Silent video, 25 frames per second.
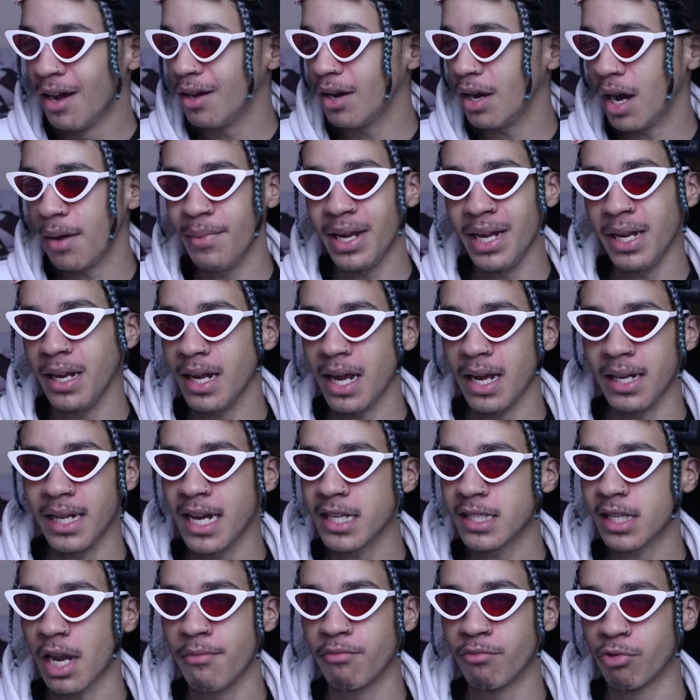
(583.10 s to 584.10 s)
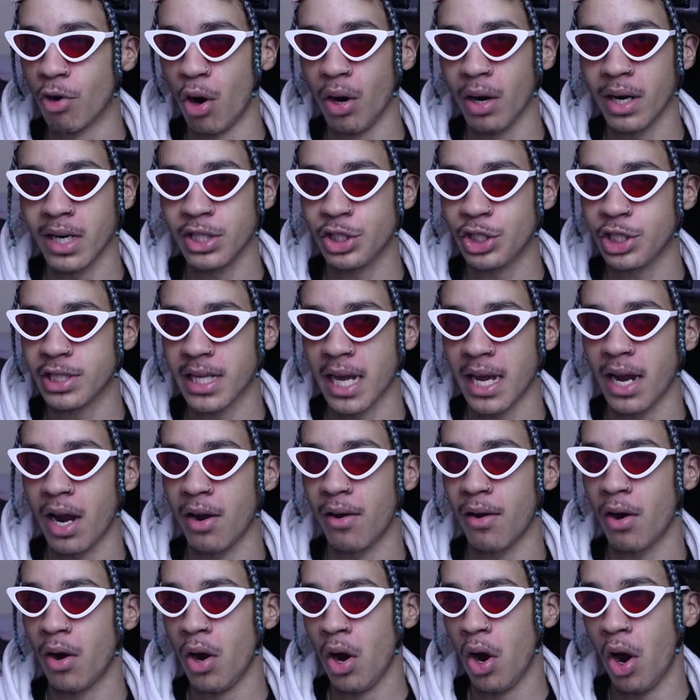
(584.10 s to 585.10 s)
I mean, unless I'm wrong and she's like,
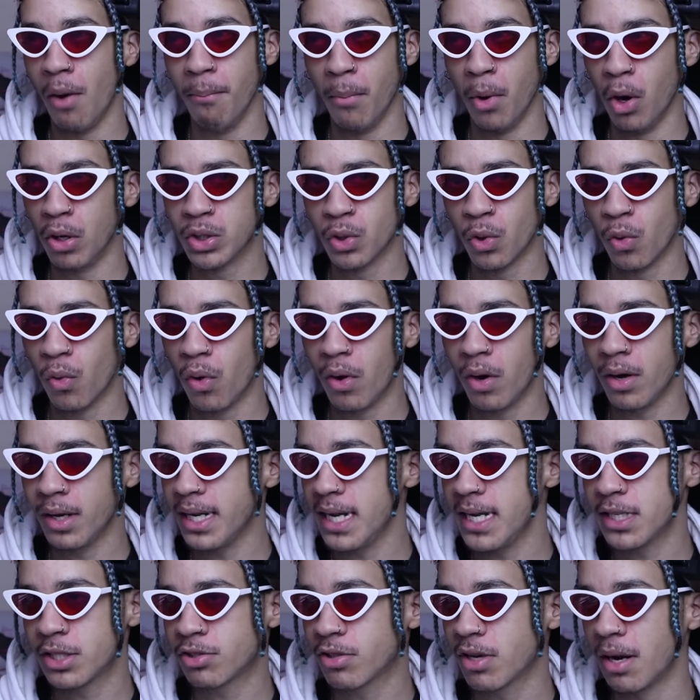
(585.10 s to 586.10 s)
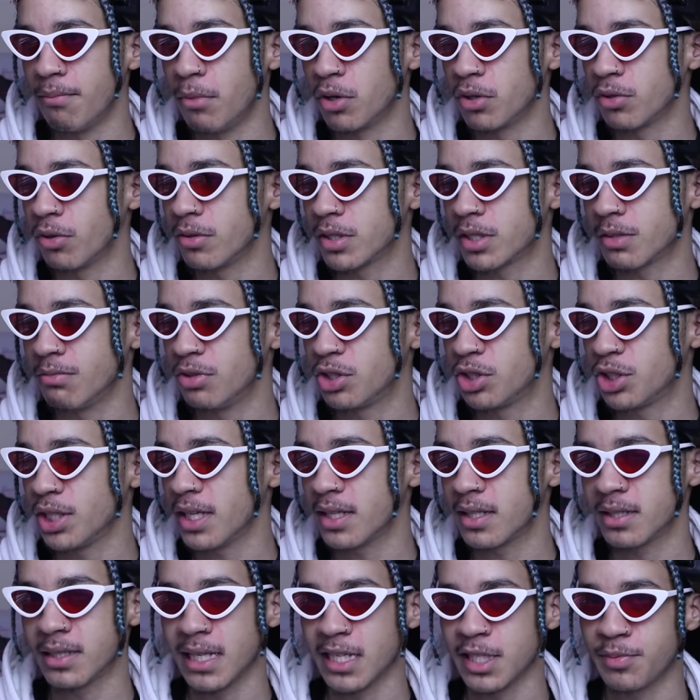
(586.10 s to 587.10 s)
a model, an Instagram model or some
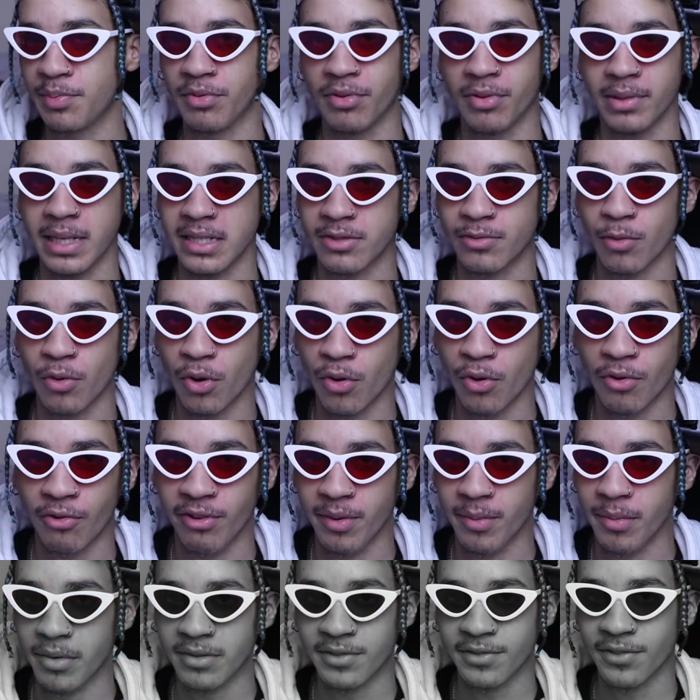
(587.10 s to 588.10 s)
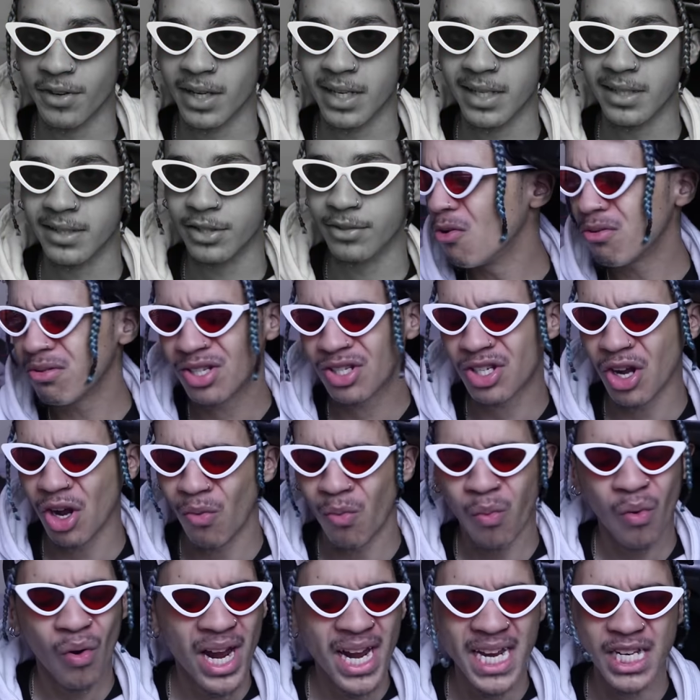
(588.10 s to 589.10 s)
shit, because let's be real, that's what all females fucking do. Also,
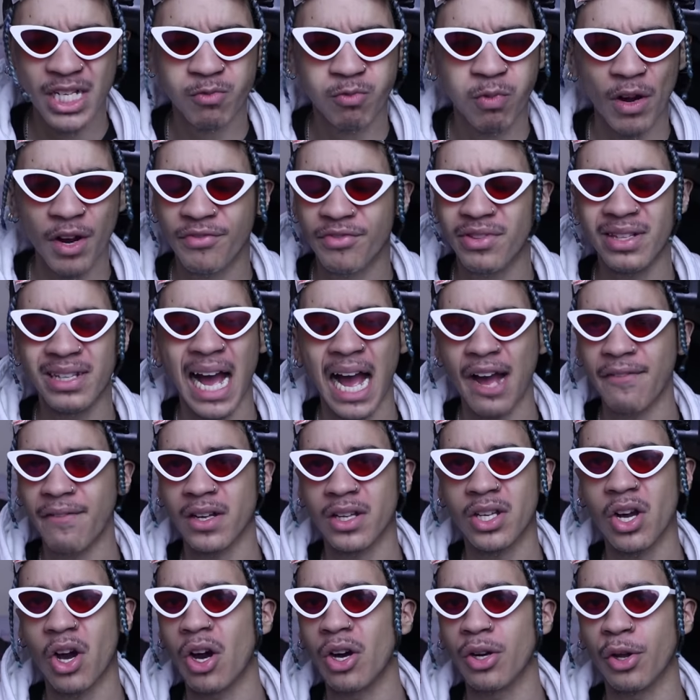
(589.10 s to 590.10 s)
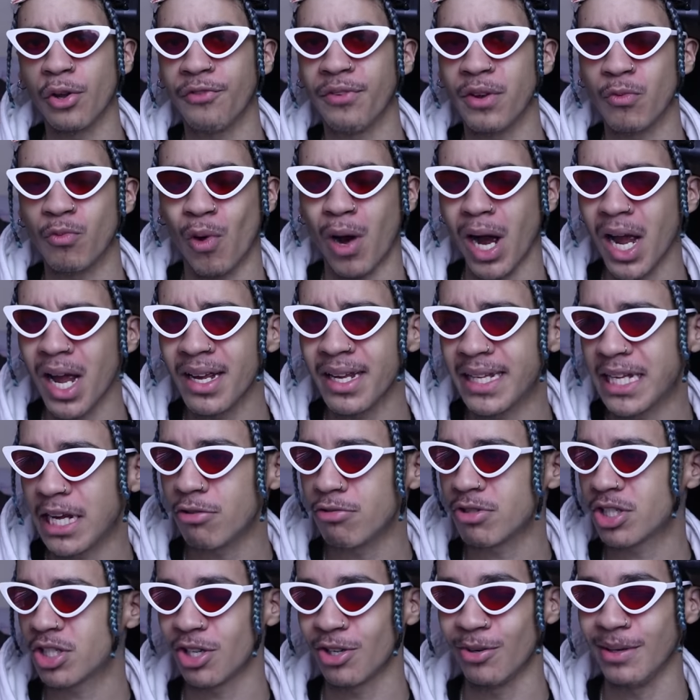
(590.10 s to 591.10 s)
what is with the avocado thing? Why are
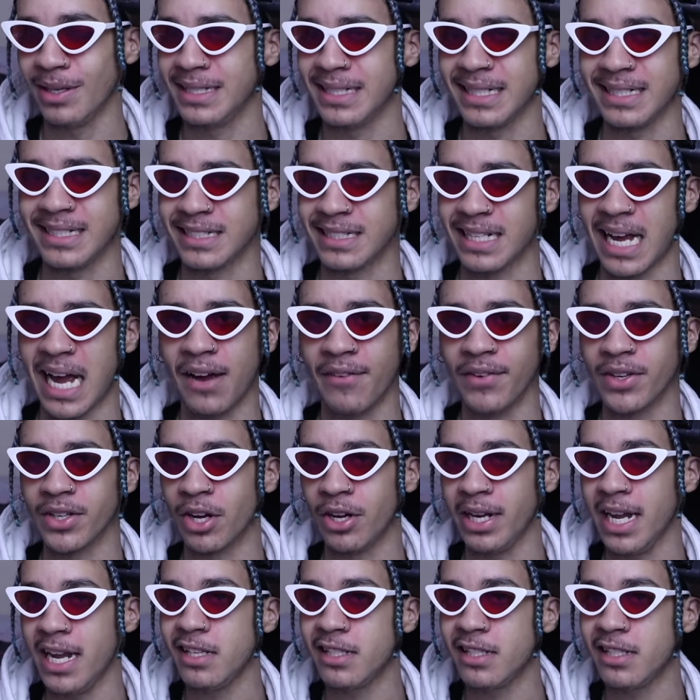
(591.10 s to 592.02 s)
girls so addicted to avocado?